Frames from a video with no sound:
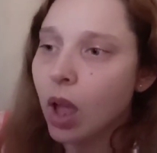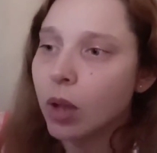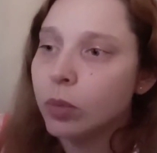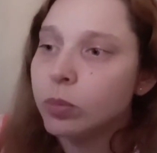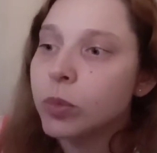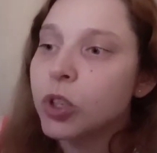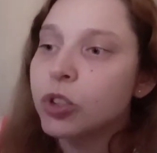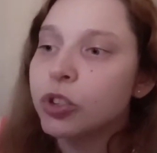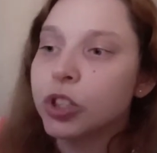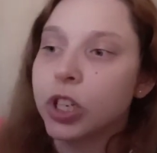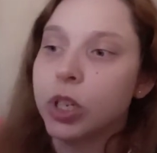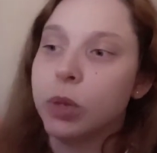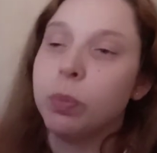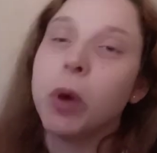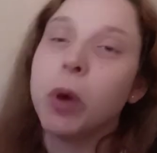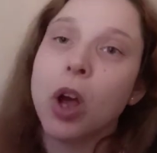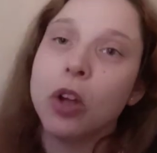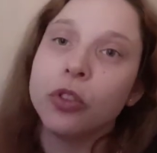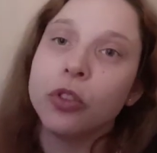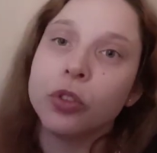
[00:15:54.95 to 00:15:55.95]
she
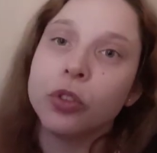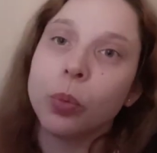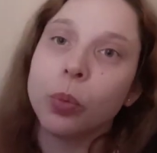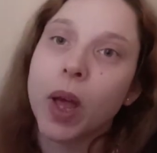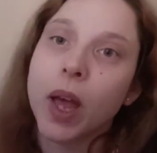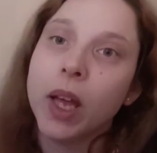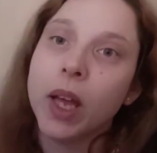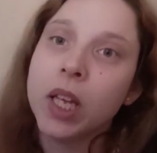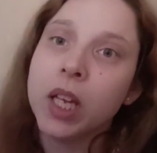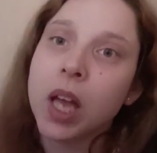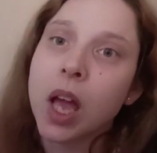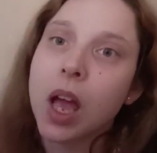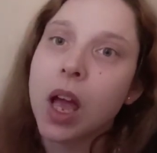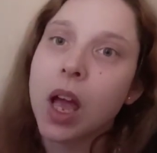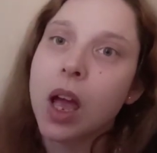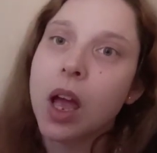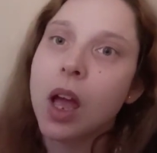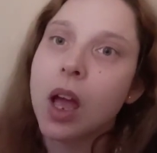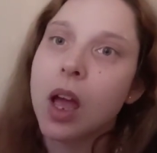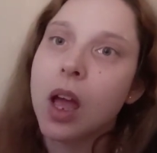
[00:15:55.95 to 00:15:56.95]
passed away,
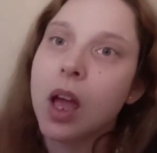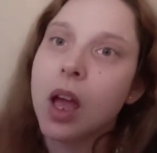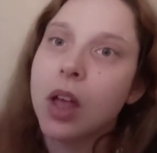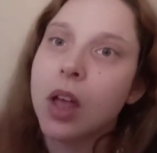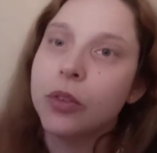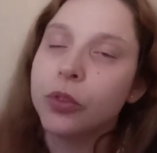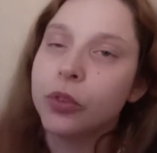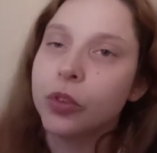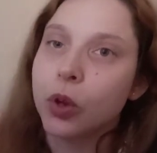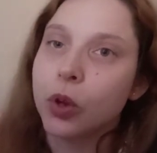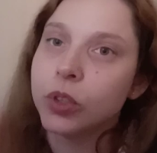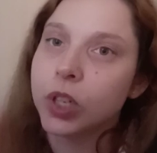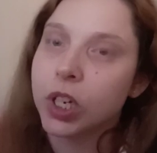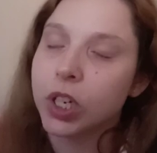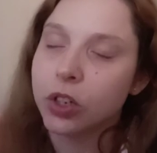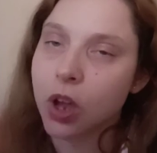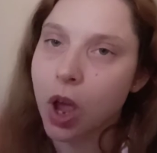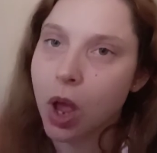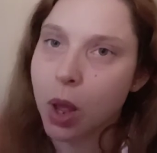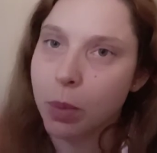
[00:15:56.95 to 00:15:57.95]
and so did
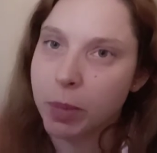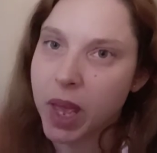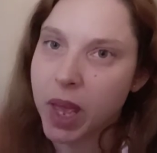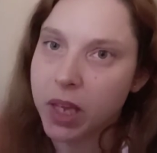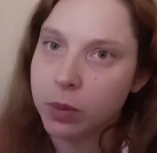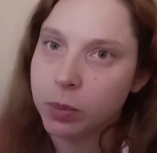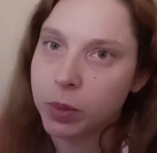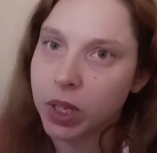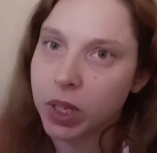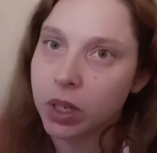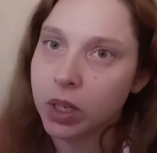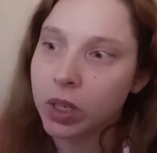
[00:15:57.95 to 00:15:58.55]
her baby.